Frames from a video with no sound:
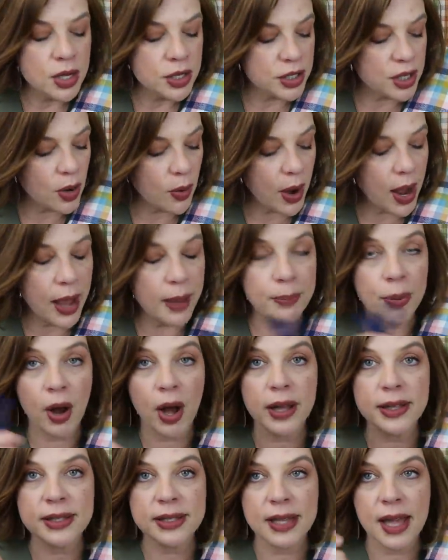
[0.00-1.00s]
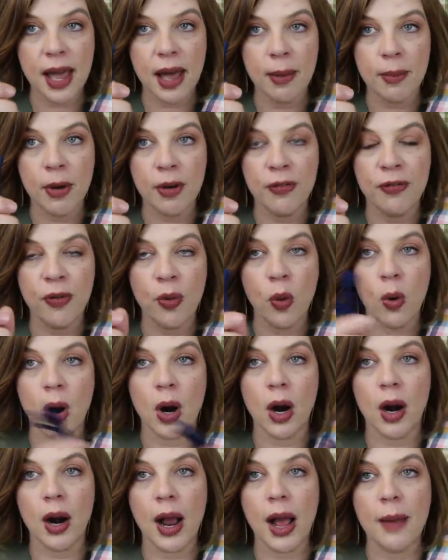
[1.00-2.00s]
So I bought some
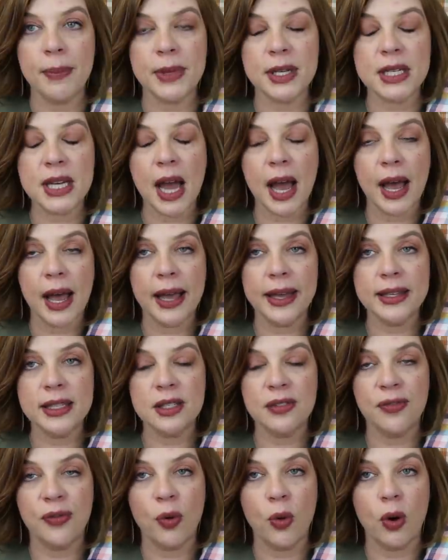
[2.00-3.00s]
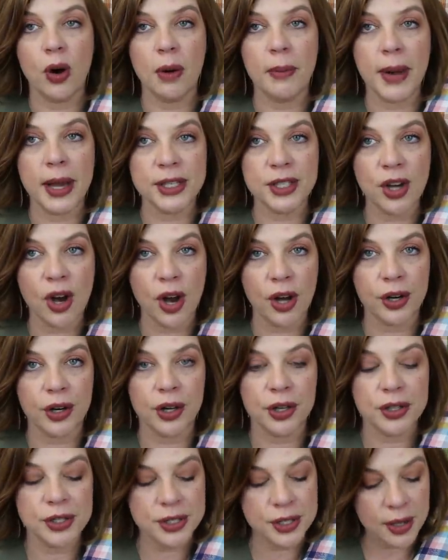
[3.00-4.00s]
for um, the ties for my
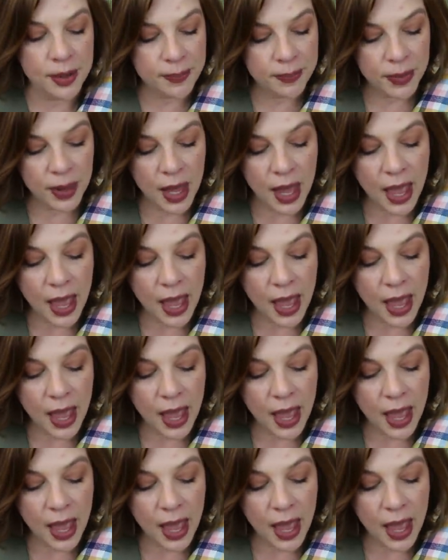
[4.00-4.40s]
daughters,